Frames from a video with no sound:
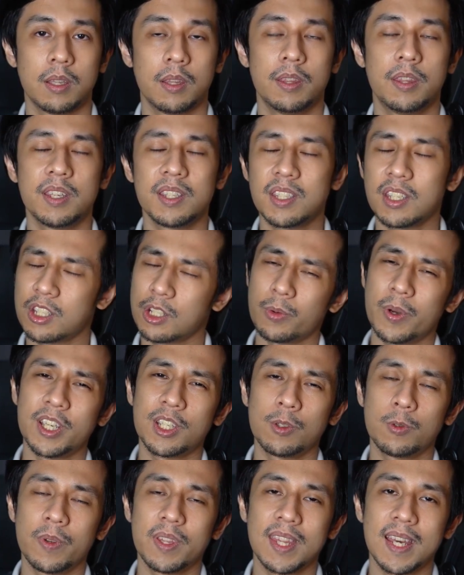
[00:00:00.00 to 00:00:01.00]
The
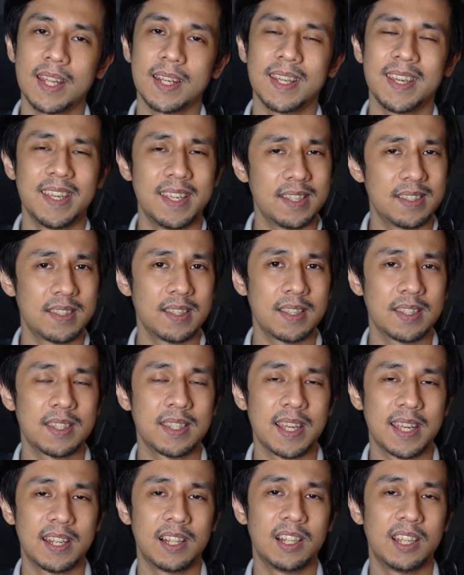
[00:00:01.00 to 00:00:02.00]
situation with that is
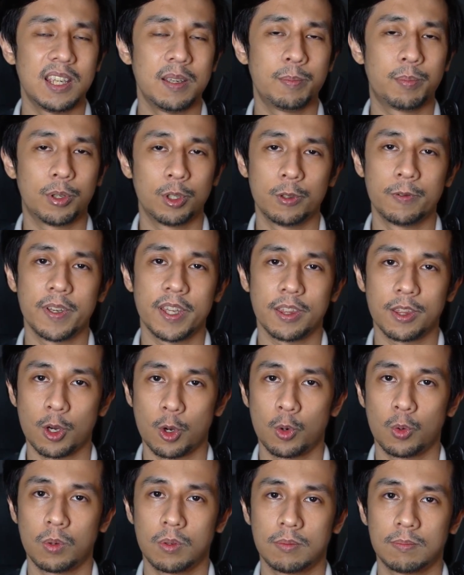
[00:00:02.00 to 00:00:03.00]
steadily improving
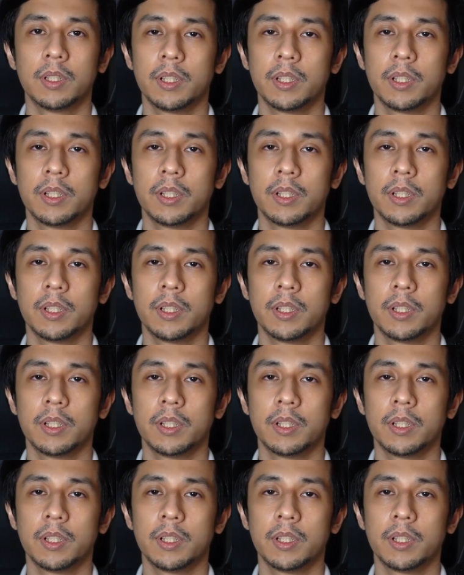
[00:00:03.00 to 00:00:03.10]
though.